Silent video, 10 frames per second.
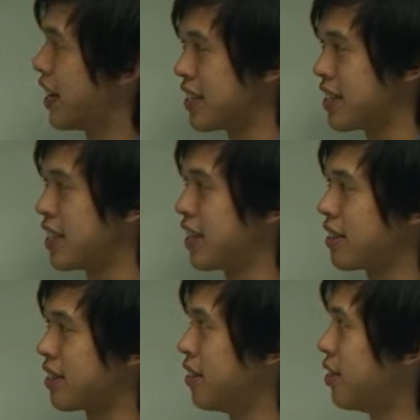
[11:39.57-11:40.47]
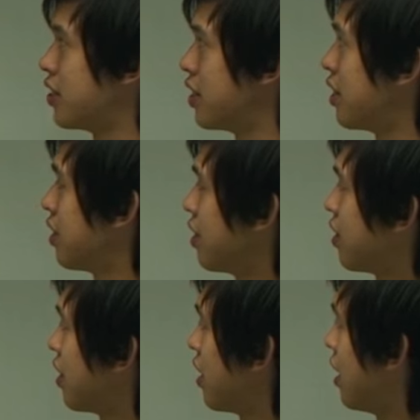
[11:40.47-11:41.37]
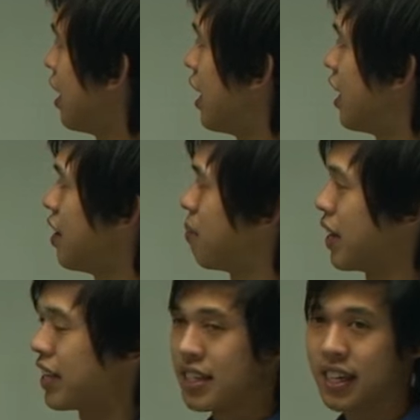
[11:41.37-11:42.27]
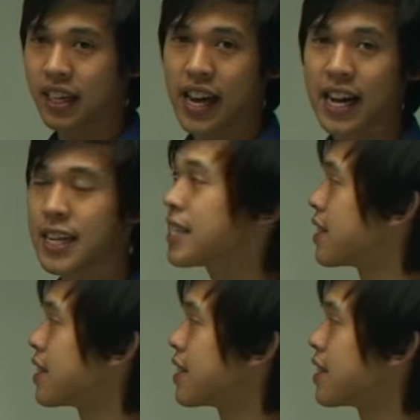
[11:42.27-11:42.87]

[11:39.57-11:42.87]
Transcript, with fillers: acidic solution, um, an acidic gas.